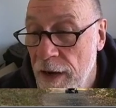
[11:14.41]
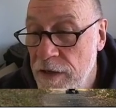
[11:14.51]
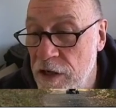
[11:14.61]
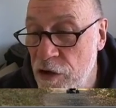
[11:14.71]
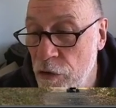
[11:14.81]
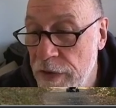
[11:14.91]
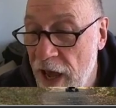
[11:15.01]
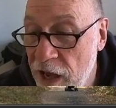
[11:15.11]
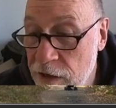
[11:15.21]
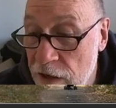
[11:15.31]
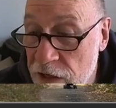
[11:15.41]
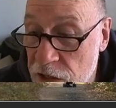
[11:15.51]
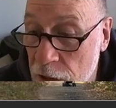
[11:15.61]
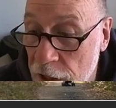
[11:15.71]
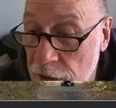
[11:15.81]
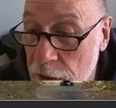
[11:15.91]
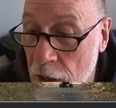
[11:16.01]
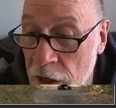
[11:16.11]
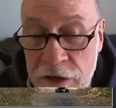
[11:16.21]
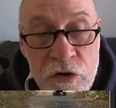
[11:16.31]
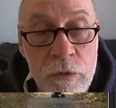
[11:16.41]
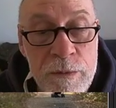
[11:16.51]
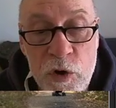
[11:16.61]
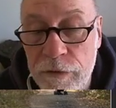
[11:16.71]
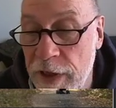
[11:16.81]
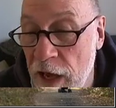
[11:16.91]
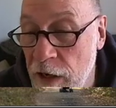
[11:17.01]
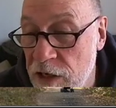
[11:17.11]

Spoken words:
To do that, I select to remove that,